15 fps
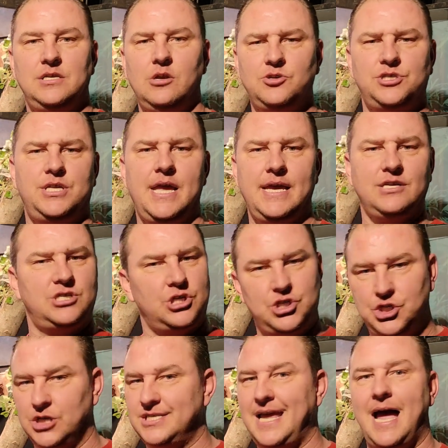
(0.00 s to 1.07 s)
There's things that's
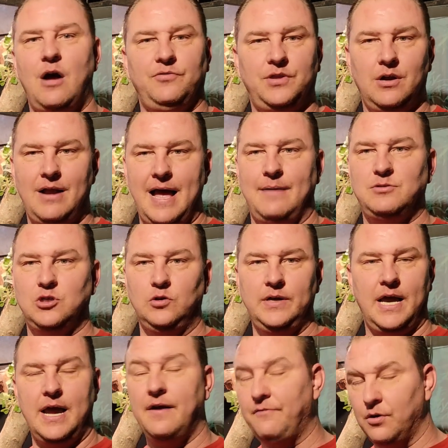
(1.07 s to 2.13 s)
just out there
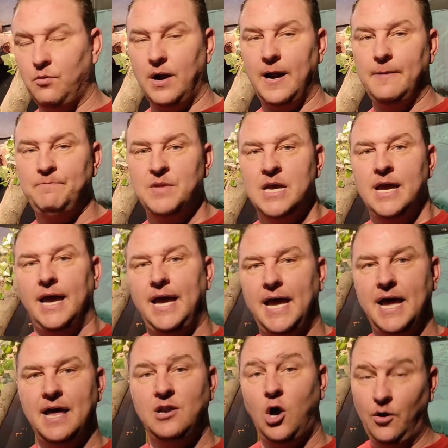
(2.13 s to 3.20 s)
absolutely everywhere,
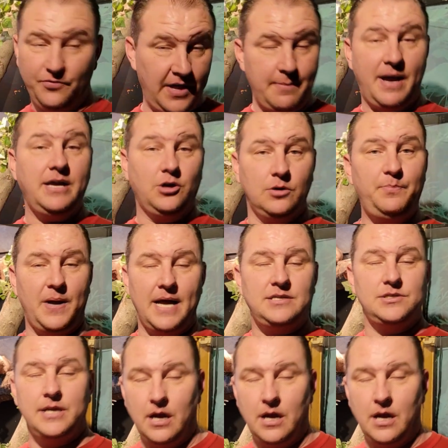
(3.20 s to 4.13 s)
and they make good pets.